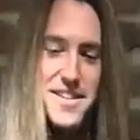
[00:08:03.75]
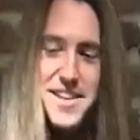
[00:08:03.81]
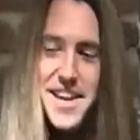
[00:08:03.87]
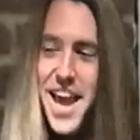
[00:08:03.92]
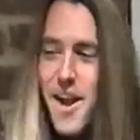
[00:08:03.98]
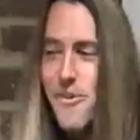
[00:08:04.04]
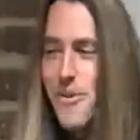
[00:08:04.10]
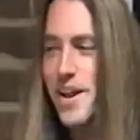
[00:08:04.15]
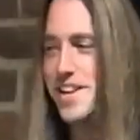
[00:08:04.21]

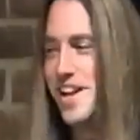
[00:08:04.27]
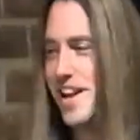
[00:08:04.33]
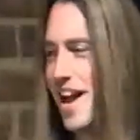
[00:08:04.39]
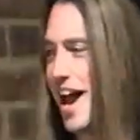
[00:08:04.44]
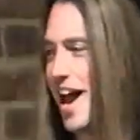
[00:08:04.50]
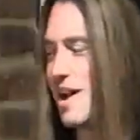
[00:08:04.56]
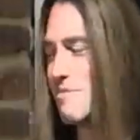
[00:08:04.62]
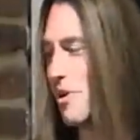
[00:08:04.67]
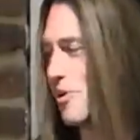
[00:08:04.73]
can't read
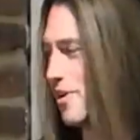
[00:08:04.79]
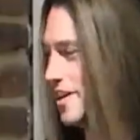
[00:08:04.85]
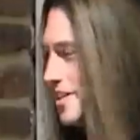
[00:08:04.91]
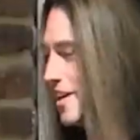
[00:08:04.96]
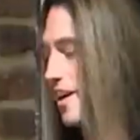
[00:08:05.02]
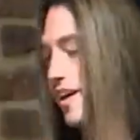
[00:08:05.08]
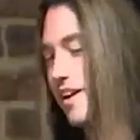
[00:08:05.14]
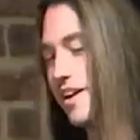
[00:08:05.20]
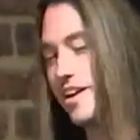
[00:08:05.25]
tonight, I'm a
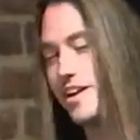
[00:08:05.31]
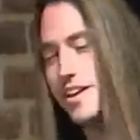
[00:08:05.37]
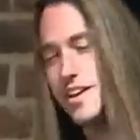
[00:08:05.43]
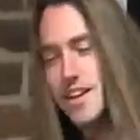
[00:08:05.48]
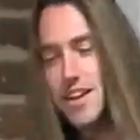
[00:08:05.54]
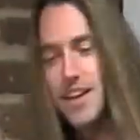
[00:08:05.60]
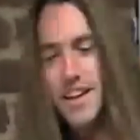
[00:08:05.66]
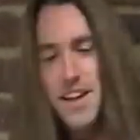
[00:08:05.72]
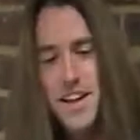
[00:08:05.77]
retard.
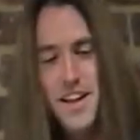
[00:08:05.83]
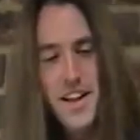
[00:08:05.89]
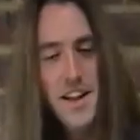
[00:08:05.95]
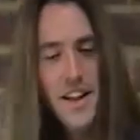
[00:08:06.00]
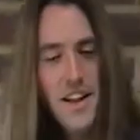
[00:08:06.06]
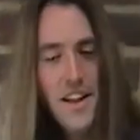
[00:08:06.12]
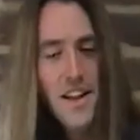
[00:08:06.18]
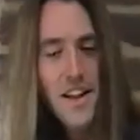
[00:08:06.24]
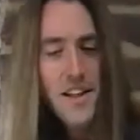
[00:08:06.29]

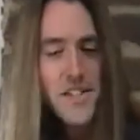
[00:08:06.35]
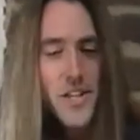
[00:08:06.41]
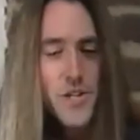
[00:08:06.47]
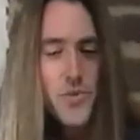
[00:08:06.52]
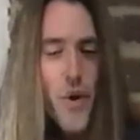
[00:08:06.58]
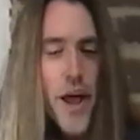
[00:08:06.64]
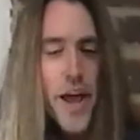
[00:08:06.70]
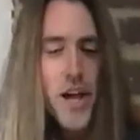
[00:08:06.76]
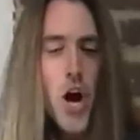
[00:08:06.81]
Since
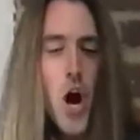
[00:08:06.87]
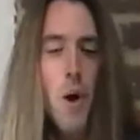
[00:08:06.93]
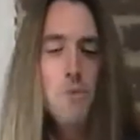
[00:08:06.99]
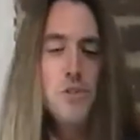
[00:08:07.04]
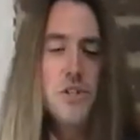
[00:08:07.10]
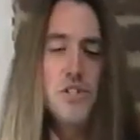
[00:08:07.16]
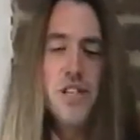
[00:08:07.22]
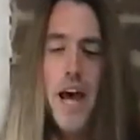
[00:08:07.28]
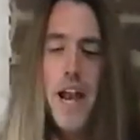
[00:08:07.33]
Ray Combs
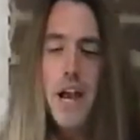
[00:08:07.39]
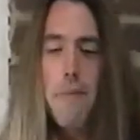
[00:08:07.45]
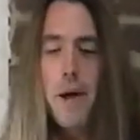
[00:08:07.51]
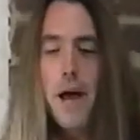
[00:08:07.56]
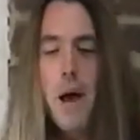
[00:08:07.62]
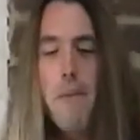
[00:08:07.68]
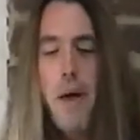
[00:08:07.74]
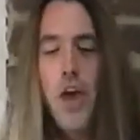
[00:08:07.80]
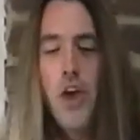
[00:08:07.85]
decided to
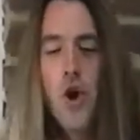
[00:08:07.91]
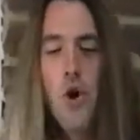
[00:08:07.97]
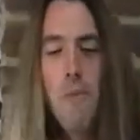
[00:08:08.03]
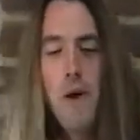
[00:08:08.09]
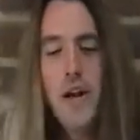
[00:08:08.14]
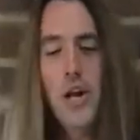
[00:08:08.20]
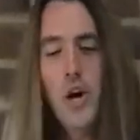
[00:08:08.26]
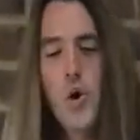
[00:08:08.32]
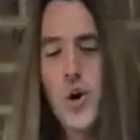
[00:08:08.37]
become a
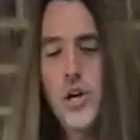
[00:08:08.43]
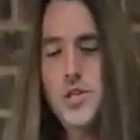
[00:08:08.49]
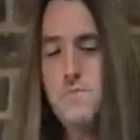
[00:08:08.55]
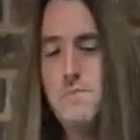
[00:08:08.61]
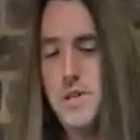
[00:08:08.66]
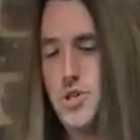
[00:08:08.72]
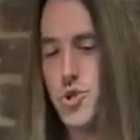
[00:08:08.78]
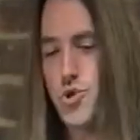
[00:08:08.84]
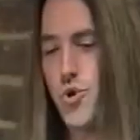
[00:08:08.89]
human
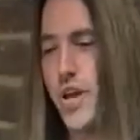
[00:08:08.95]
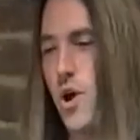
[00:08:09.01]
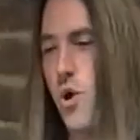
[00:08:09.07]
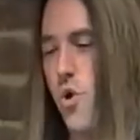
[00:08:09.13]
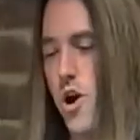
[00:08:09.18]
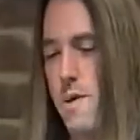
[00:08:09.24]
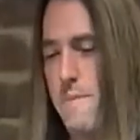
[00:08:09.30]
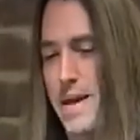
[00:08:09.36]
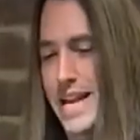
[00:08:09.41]
Christmas tree
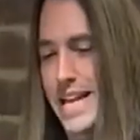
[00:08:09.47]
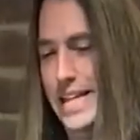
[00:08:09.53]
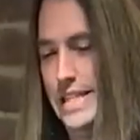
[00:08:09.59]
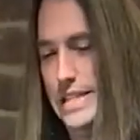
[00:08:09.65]
ornament,